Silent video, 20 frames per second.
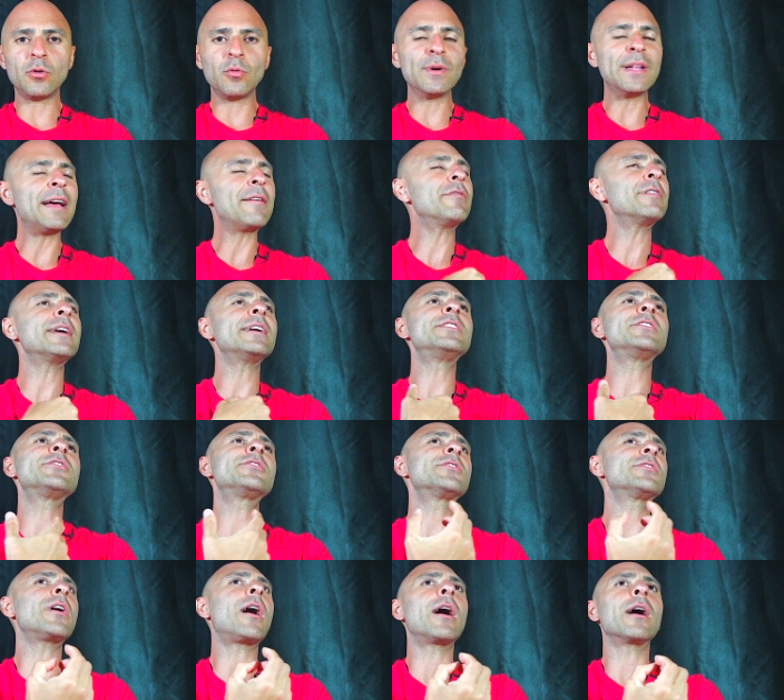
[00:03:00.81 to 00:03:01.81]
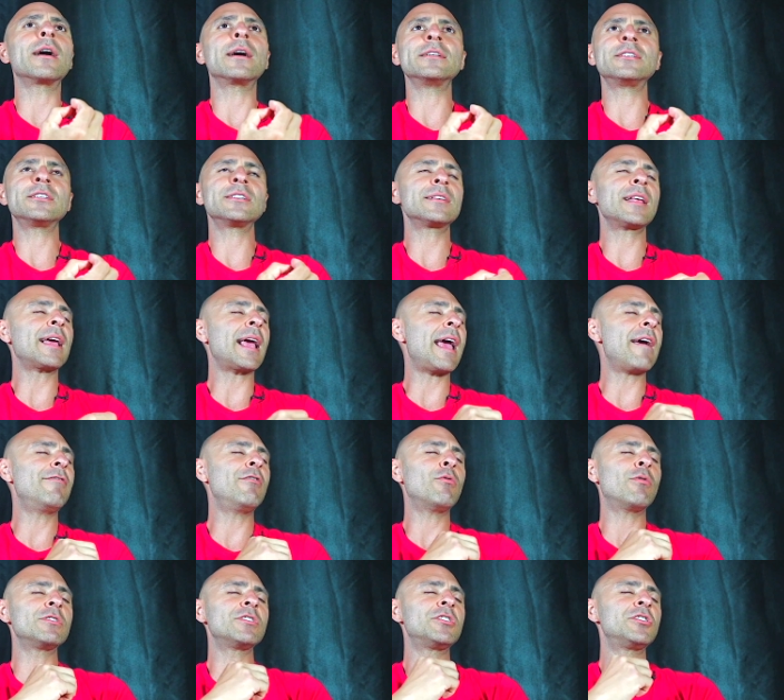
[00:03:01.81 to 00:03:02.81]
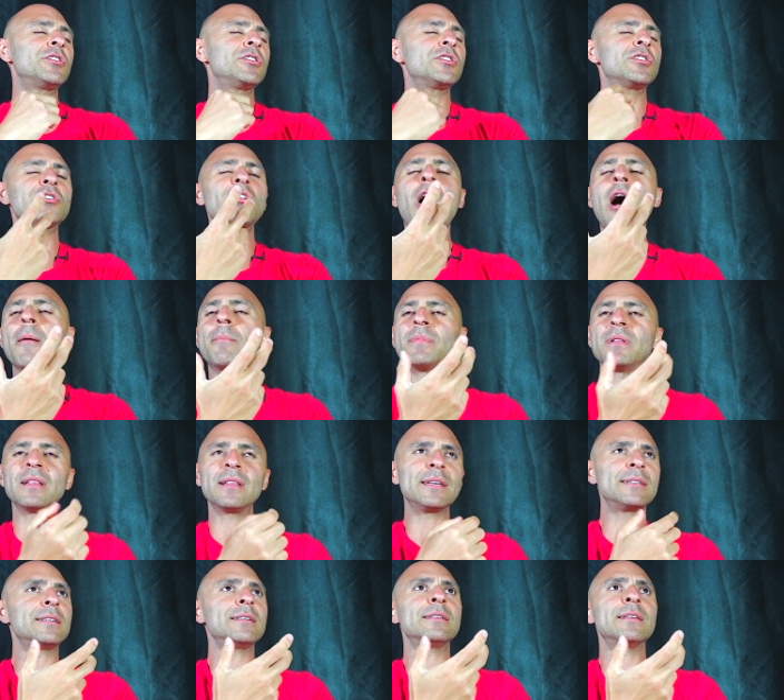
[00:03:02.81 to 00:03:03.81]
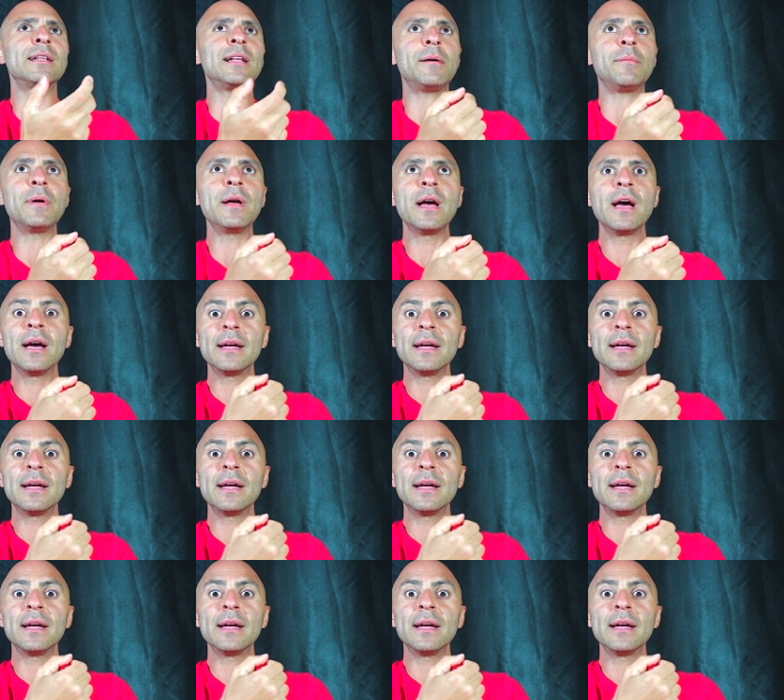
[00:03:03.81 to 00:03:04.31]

Whenever they sung, it's just like everyone stopped and listened to them.